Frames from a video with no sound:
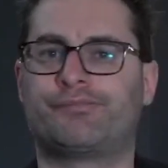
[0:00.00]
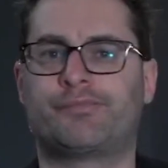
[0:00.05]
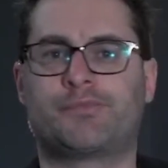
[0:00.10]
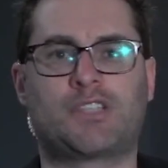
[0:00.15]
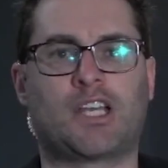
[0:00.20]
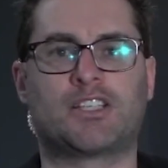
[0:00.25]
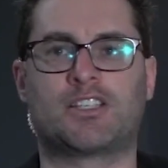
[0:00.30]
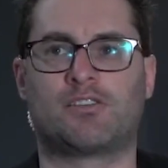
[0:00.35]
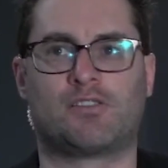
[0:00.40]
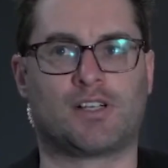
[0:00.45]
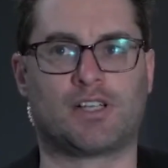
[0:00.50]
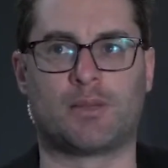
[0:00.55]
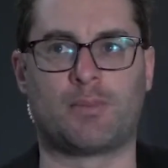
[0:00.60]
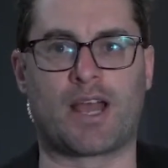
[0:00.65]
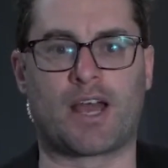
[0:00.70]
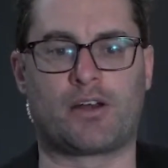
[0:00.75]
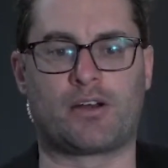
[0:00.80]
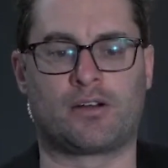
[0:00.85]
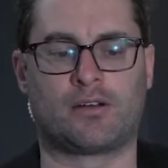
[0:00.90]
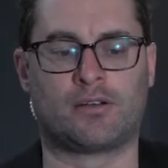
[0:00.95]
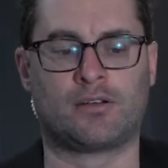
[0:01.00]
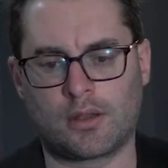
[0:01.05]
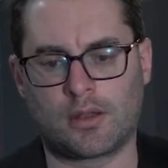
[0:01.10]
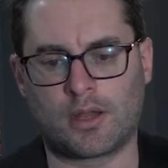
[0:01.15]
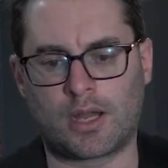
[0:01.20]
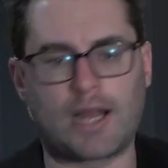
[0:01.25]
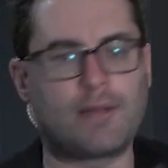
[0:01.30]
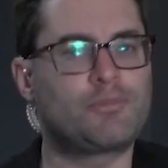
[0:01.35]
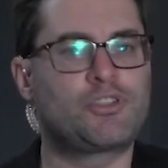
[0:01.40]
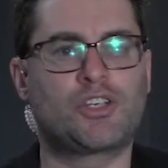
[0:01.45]
Doesn't really matter.
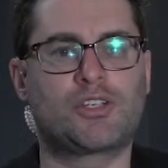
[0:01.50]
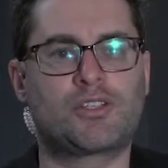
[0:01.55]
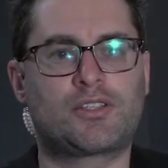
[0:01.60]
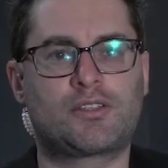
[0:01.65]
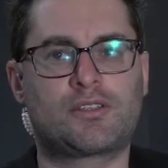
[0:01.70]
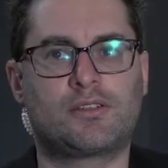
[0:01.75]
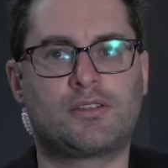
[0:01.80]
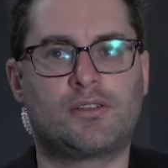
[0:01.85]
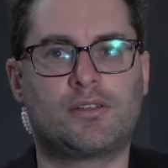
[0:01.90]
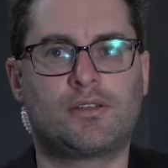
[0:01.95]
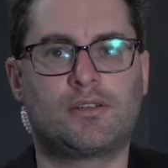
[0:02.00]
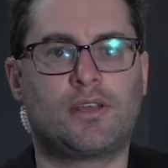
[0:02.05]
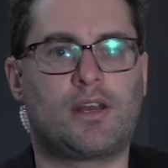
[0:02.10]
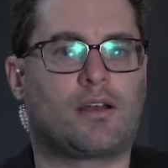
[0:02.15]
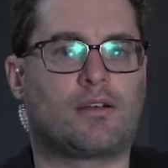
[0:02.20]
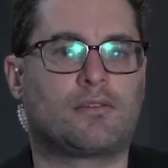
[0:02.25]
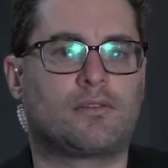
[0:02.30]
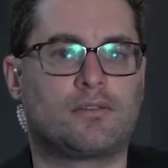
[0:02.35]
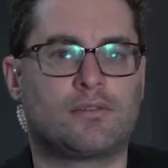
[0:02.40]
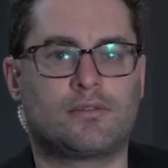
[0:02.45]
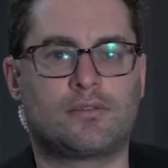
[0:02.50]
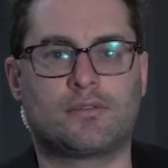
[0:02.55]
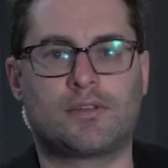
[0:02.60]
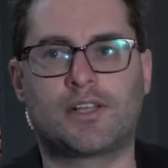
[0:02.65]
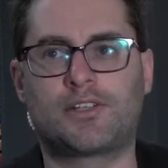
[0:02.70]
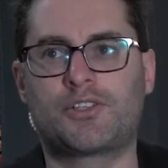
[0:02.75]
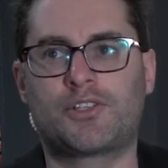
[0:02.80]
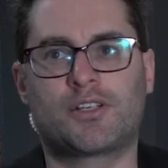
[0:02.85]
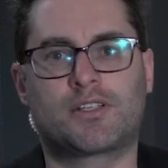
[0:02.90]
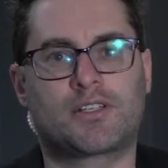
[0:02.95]
I'm just, you know,
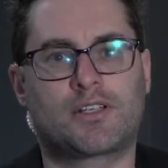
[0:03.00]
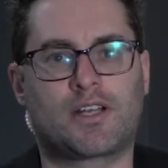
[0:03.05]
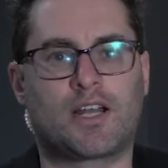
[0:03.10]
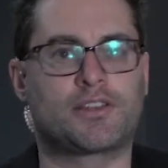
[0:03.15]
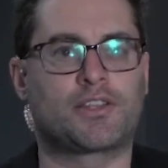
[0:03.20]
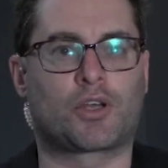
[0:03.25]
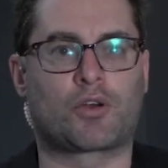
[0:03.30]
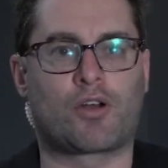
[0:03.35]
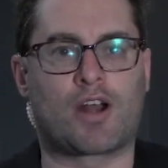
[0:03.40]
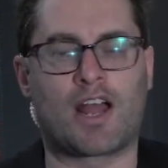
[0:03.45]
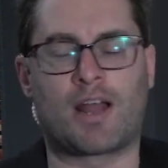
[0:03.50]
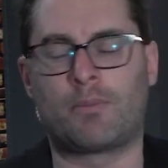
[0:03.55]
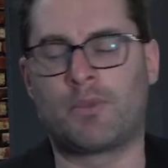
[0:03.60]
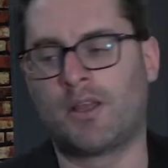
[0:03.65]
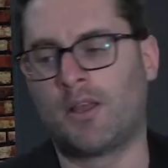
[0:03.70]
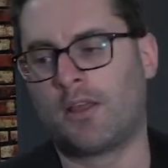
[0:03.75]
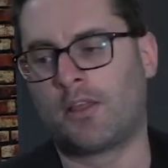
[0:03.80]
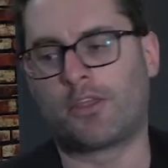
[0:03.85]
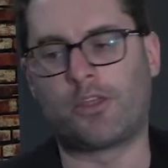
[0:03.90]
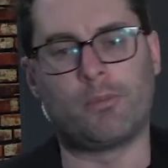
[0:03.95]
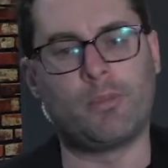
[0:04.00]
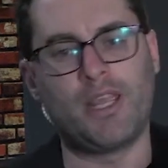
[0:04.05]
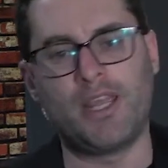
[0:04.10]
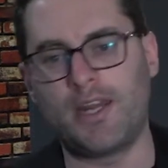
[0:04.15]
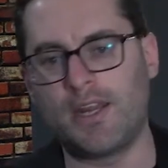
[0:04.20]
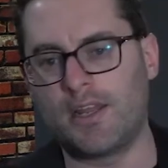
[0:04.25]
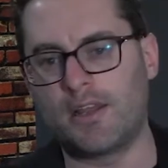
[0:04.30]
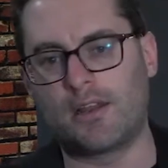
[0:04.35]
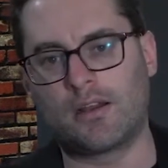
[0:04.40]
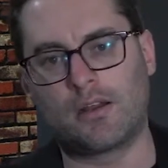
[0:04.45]
let's just cut the crap. The
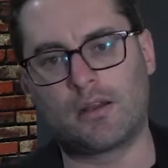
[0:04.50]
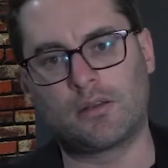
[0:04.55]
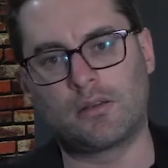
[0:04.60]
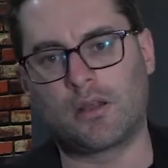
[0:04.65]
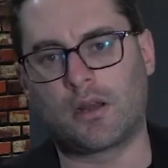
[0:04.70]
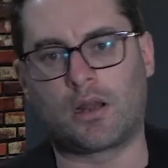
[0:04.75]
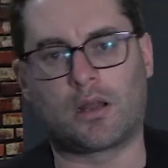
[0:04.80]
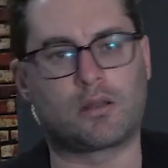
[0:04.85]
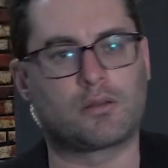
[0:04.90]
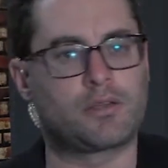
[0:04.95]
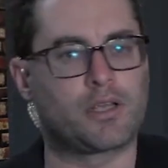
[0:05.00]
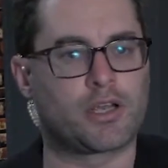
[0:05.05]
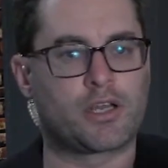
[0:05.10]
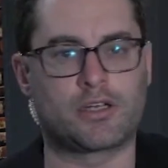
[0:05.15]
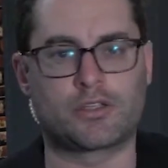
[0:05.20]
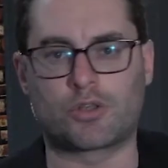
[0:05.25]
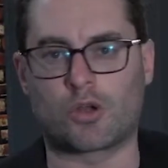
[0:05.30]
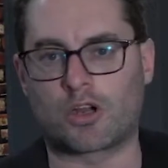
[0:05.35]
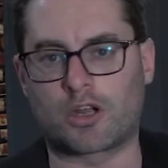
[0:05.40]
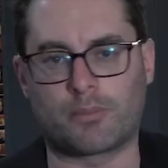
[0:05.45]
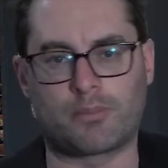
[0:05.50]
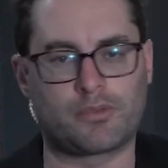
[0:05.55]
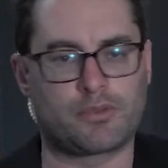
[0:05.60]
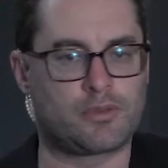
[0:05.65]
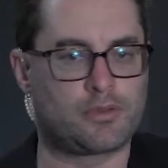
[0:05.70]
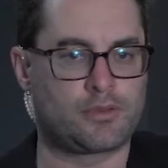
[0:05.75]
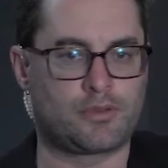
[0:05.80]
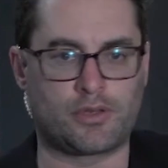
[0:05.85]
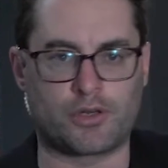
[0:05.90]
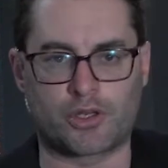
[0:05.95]
media, you know, they're going
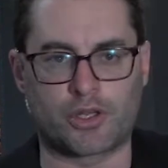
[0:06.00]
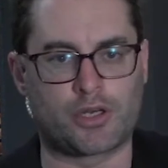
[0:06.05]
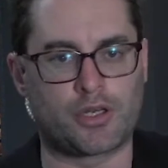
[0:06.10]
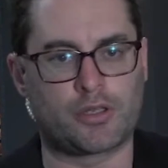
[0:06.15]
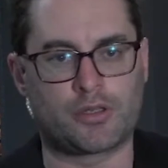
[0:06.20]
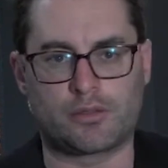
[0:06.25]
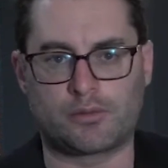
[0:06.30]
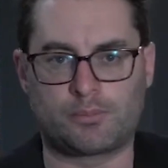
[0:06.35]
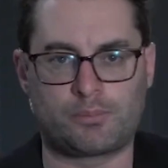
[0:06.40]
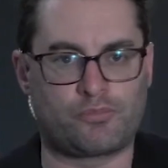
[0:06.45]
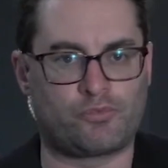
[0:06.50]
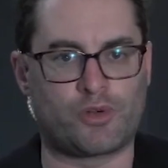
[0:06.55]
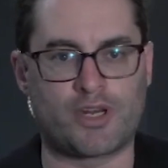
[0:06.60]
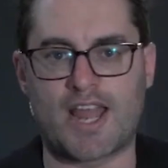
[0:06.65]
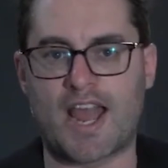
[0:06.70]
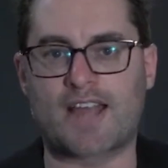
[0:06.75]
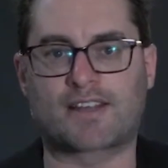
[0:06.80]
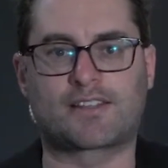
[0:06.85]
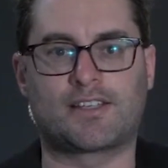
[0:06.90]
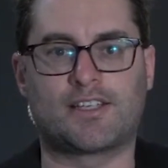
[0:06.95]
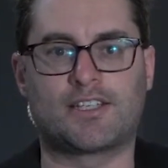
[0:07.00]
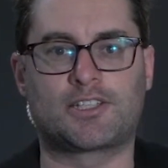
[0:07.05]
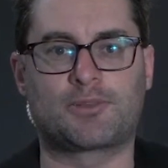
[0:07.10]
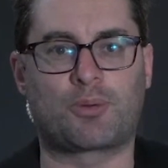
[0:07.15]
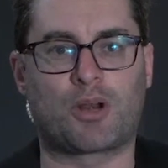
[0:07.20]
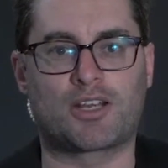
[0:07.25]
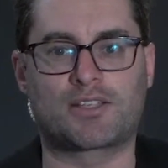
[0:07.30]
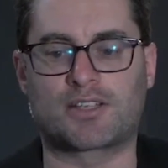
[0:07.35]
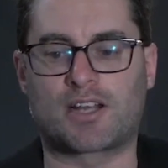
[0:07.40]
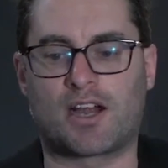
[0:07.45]
to react to his
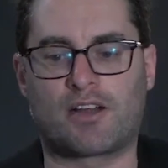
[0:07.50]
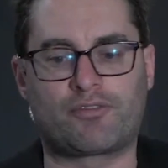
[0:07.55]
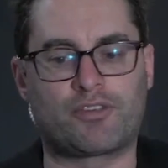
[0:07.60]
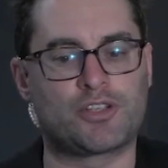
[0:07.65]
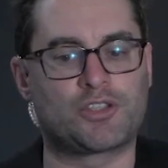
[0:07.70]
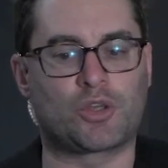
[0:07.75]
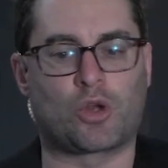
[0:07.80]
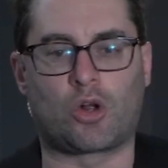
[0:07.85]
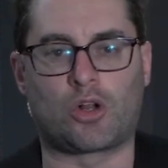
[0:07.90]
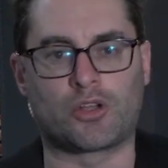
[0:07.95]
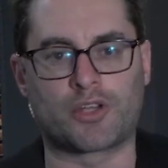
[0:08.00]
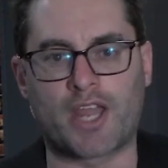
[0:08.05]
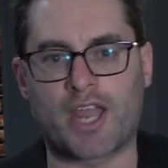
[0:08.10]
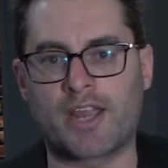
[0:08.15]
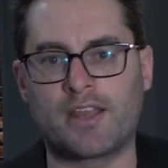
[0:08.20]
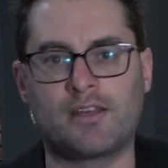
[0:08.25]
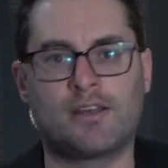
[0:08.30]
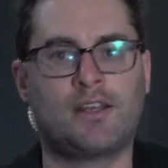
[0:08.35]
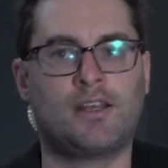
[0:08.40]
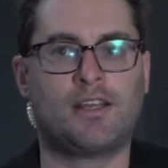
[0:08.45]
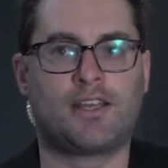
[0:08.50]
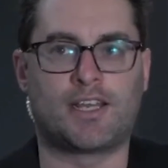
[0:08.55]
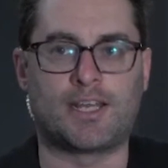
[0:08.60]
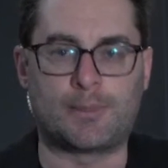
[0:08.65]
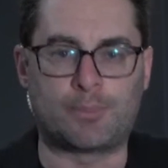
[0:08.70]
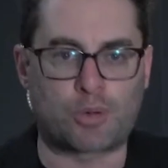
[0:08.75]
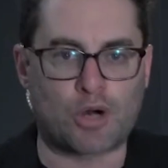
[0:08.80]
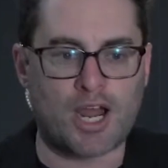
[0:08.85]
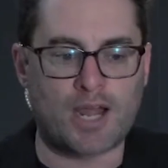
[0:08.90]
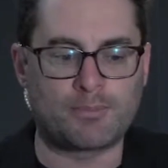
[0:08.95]
press conference all night
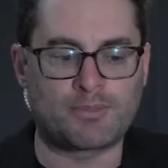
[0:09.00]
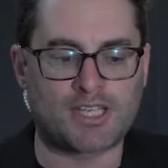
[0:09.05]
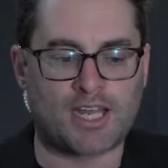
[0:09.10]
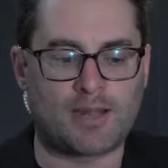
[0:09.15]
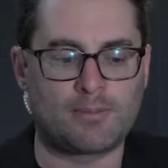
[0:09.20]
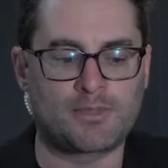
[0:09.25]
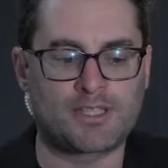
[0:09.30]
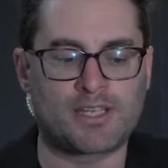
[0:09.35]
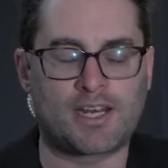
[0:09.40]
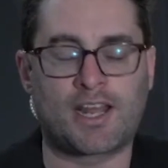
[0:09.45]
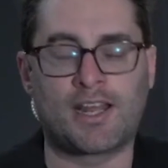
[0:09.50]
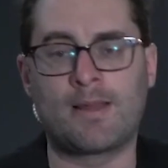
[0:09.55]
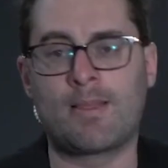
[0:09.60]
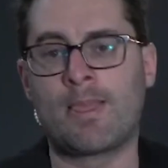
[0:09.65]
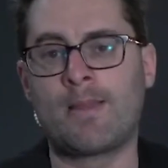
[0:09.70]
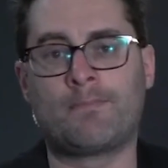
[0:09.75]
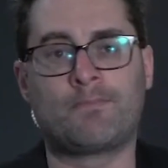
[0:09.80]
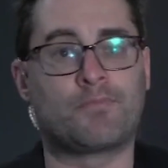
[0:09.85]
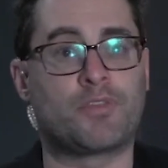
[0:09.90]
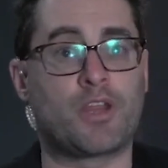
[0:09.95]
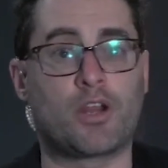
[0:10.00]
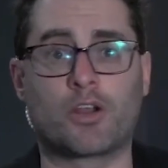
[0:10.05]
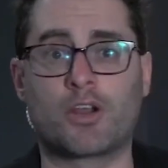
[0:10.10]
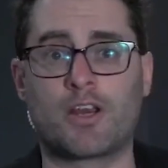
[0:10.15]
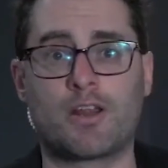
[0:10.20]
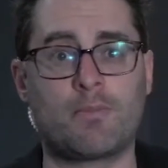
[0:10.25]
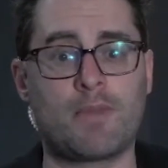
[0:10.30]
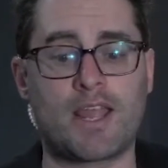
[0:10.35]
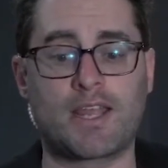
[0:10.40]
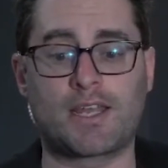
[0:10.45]
in primetime tonight. They're
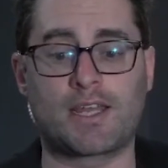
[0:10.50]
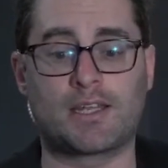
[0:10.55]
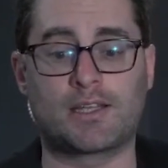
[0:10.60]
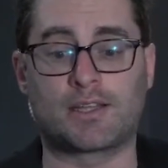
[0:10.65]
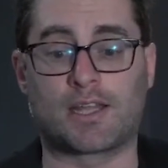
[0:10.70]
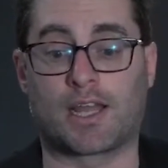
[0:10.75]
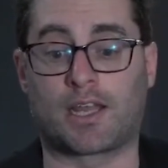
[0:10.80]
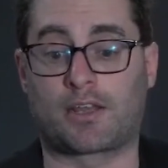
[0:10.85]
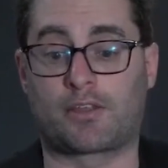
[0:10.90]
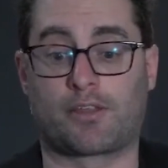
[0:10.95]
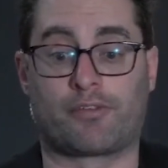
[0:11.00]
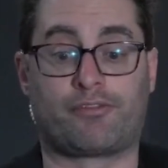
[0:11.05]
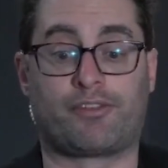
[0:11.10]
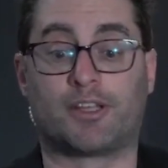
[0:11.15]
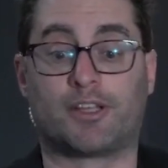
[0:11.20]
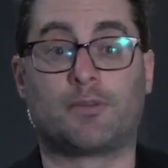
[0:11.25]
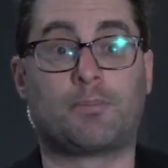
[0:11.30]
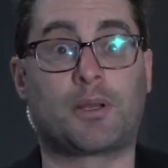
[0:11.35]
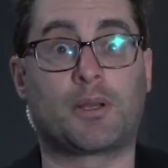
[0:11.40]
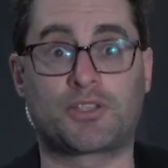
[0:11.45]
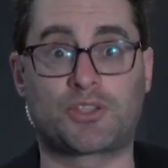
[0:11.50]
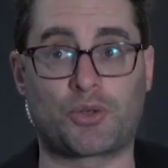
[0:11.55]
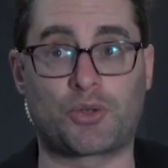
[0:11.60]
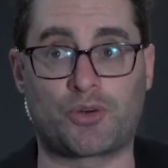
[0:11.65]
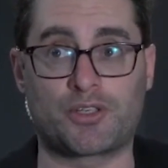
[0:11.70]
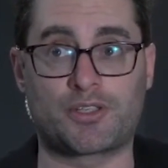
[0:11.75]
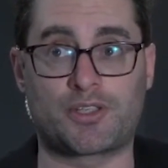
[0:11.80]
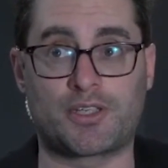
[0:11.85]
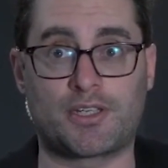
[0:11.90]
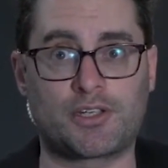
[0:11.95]
going to make it like the filibuster
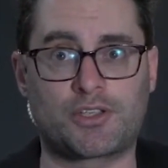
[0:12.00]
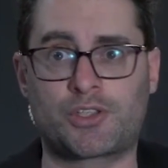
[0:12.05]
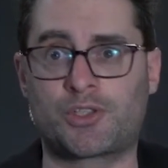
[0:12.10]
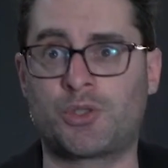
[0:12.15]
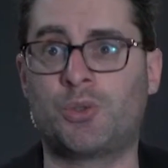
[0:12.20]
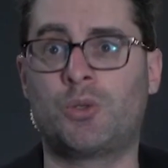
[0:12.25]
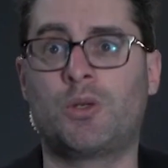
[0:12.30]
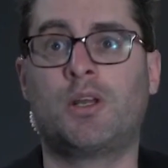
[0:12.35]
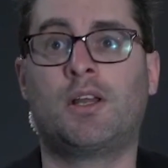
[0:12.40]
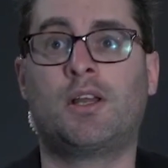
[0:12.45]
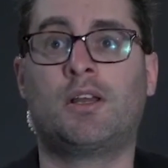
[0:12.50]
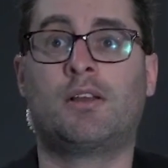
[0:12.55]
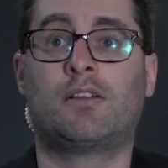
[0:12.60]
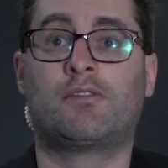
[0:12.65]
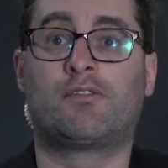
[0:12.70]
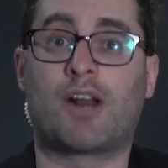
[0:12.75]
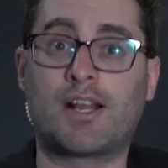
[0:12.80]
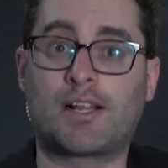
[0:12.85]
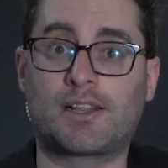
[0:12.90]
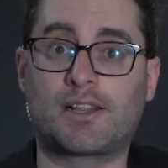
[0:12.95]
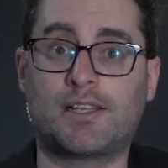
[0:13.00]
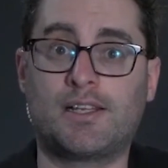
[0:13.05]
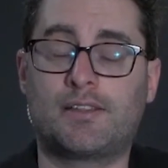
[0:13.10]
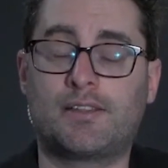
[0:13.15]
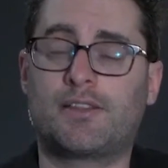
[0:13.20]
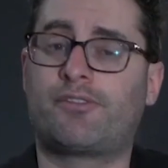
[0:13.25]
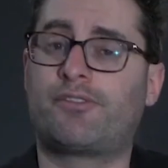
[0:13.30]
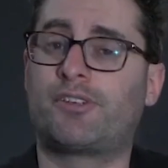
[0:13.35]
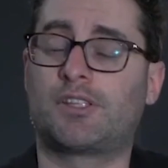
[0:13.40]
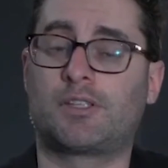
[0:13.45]
is the issue. Frankly,
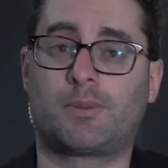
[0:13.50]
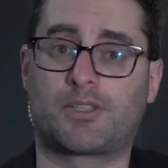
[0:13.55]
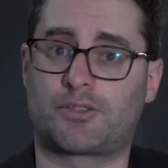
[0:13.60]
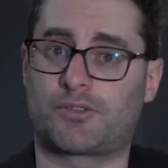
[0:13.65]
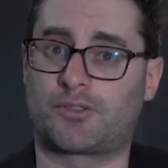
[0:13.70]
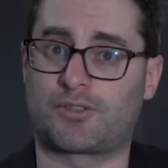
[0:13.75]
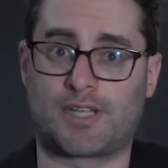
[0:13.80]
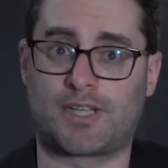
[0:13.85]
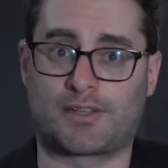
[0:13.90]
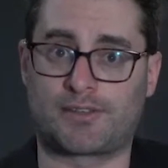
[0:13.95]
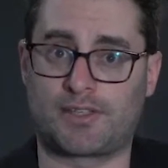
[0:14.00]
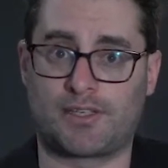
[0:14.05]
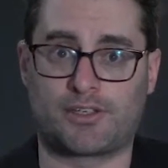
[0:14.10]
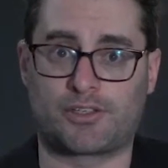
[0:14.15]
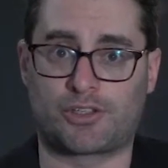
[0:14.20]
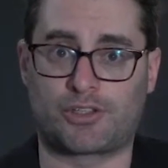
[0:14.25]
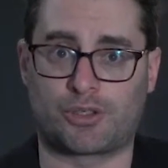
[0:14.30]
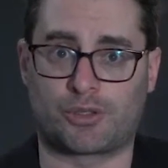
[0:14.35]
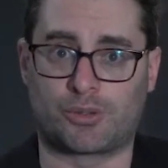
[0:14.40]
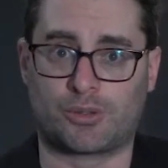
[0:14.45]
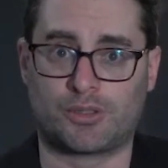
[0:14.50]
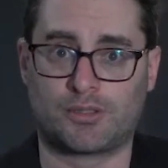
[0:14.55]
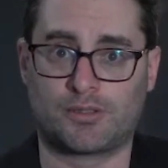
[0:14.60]
the filibuster is not the issue.